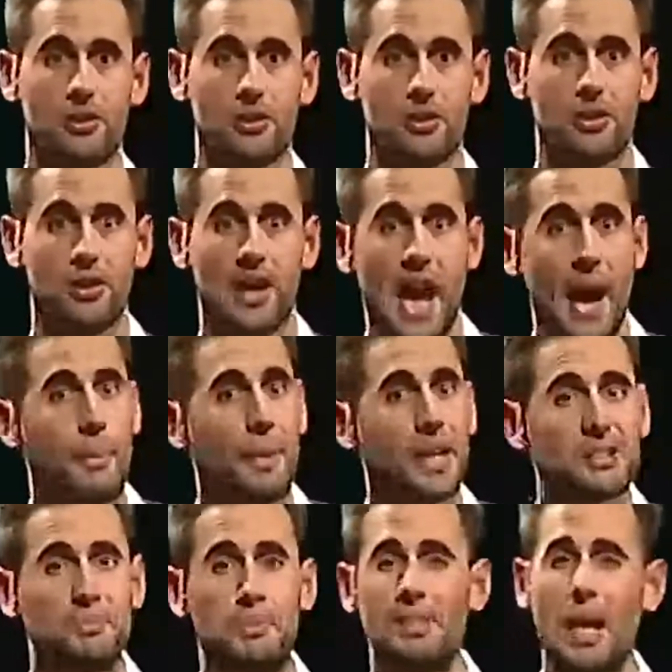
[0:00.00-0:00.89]
church.
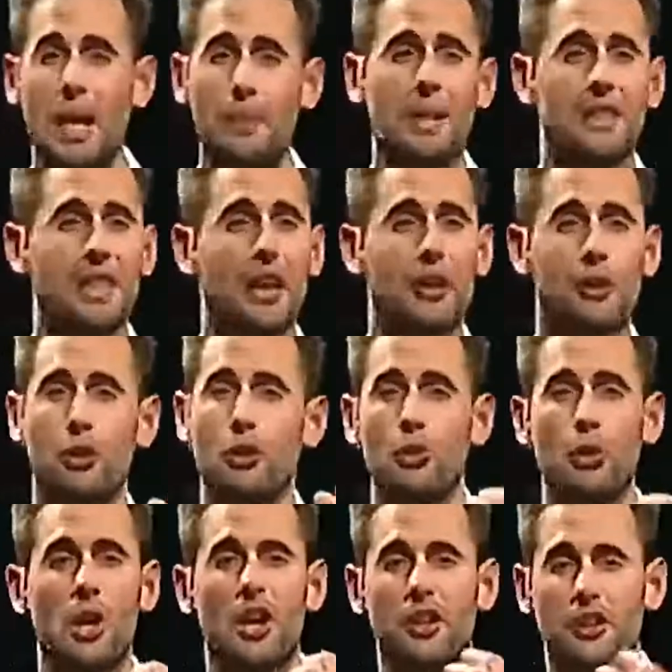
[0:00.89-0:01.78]
It must be something that
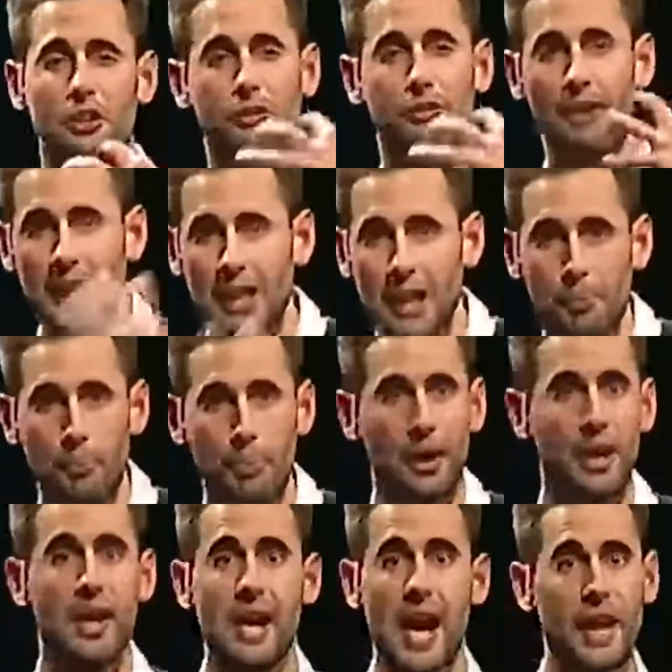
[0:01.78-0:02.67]
you
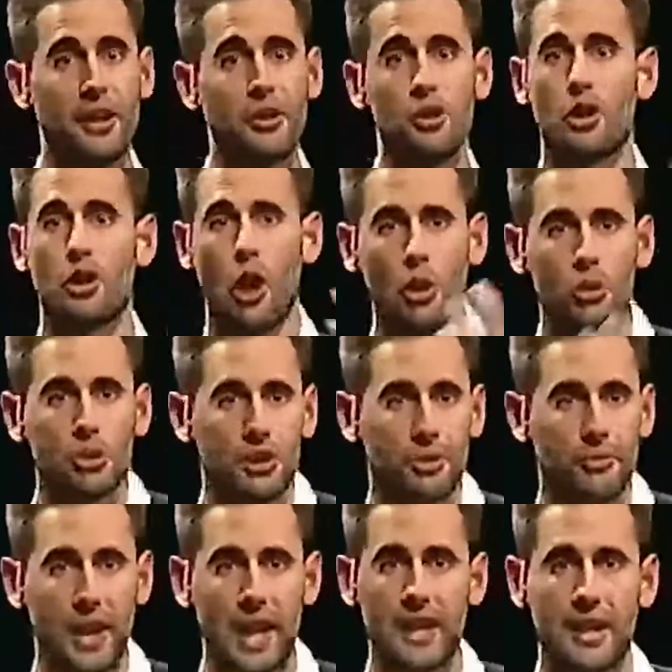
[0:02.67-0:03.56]
develop it and you
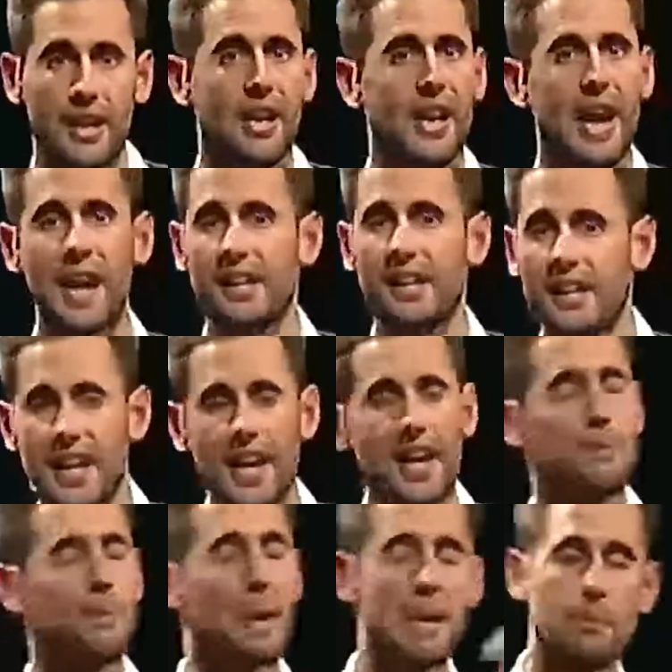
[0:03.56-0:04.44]
cultivate it. And
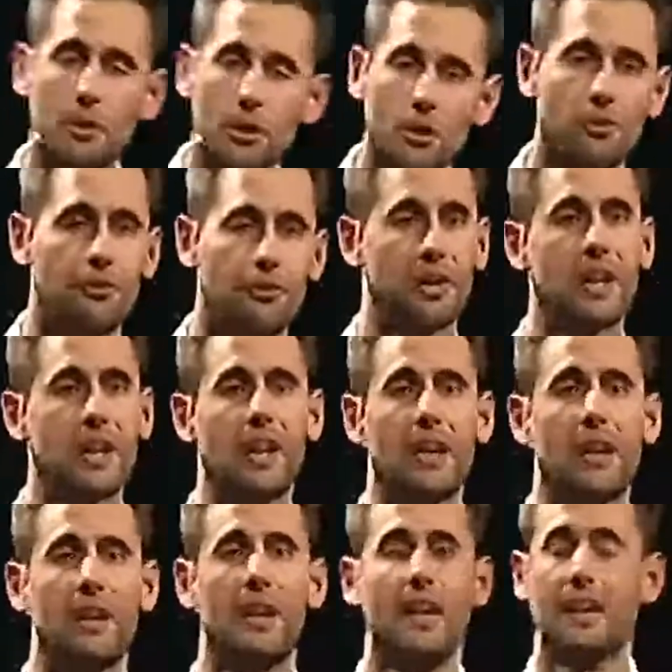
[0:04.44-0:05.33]
yeah, maybe you
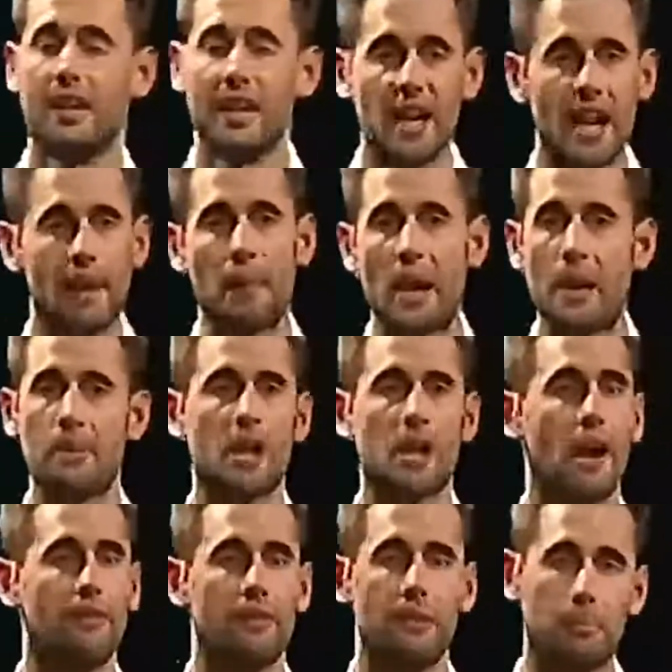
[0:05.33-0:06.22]
forget. Yeah,
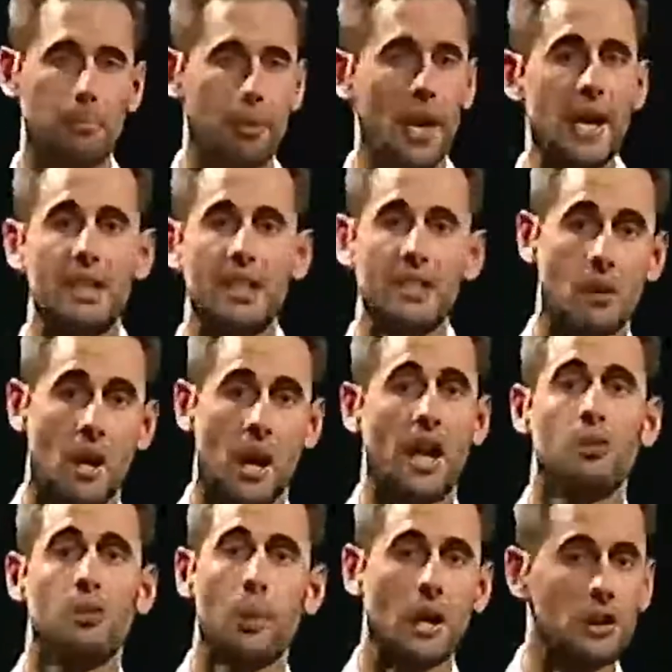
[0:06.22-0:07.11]
maybe you haven't prayed as,
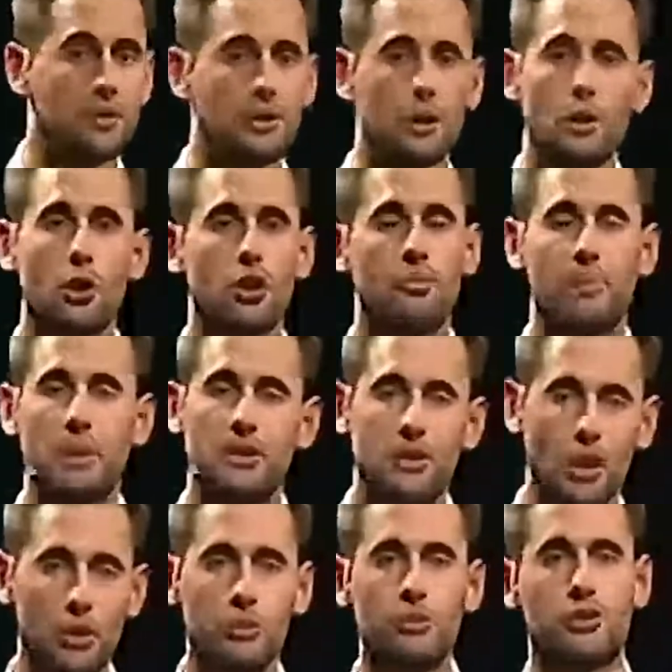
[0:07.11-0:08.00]
as well as you could have,
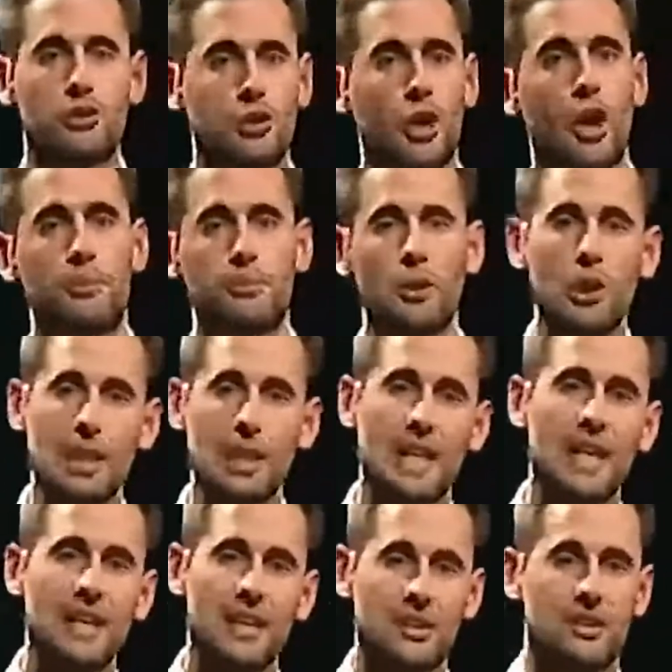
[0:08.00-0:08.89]
but don't stop.
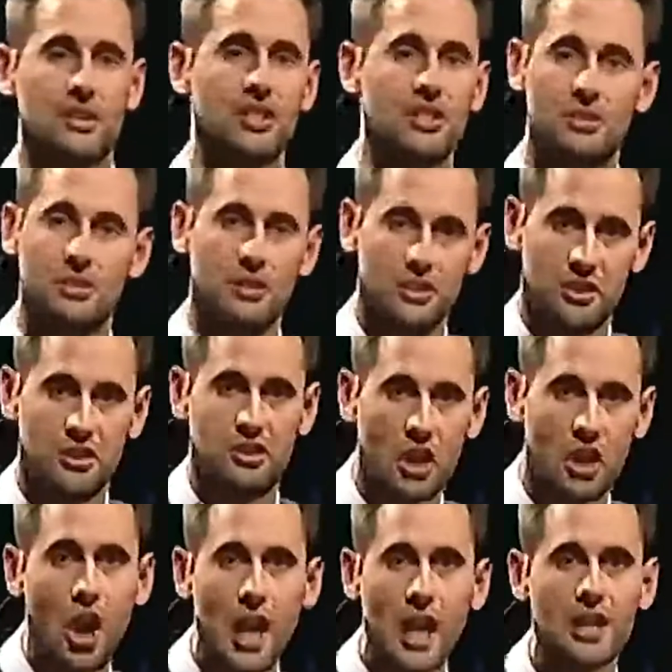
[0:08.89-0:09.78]
Don't let it just
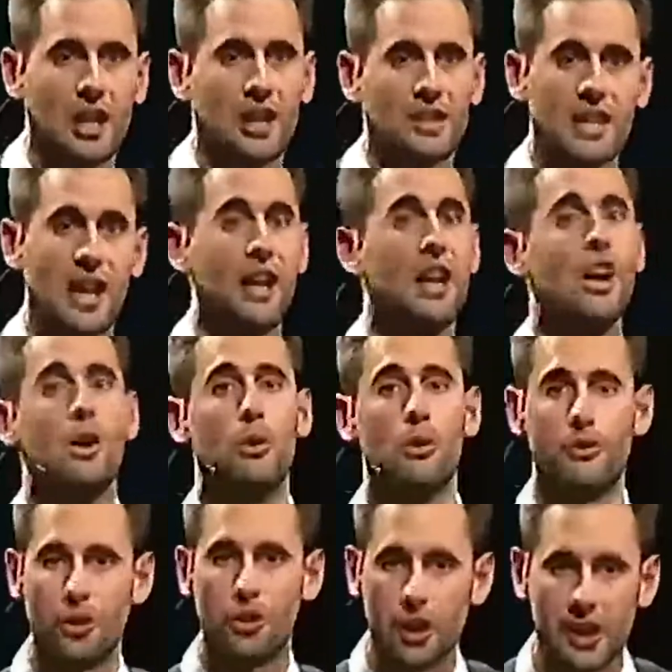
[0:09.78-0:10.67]
die like that.
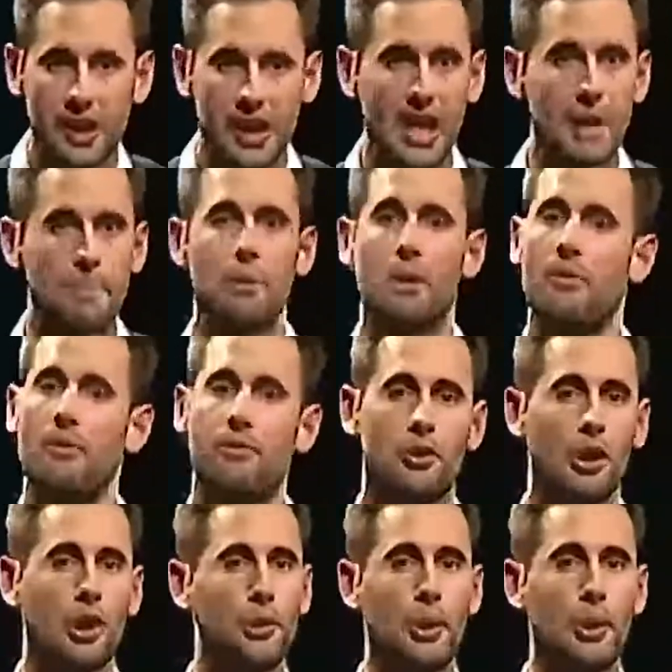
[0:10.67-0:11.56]
We've got to keep
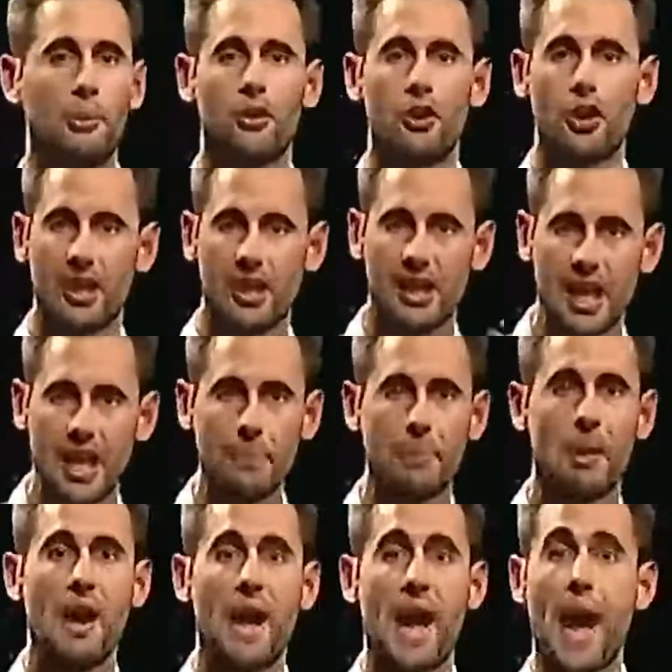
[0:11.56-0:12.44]
it flowing. We've got to
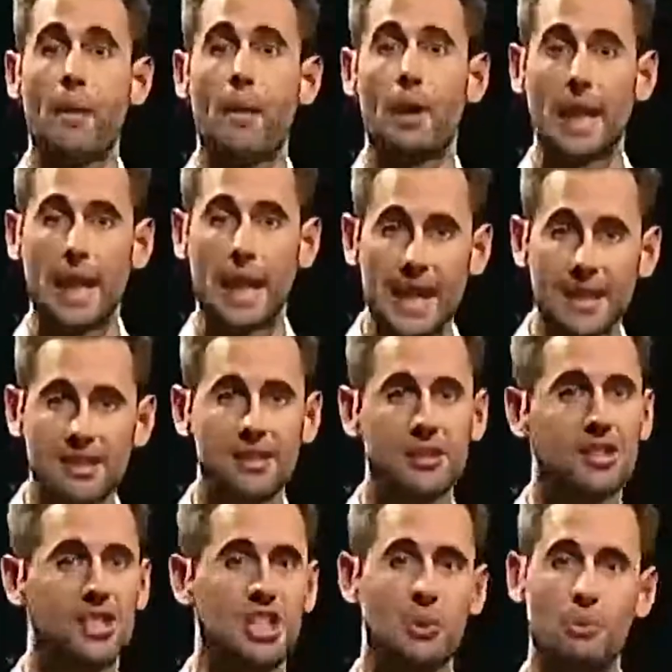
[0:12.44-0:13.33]
keep our
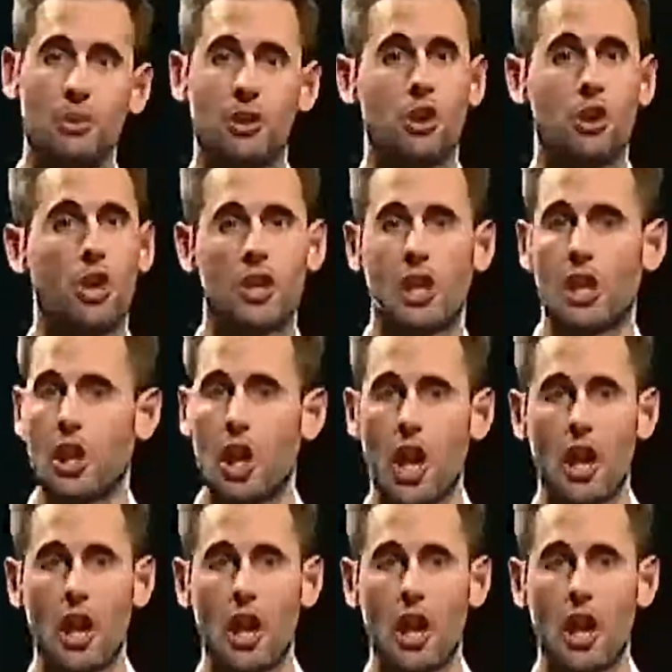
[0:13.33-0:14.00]
relationship with God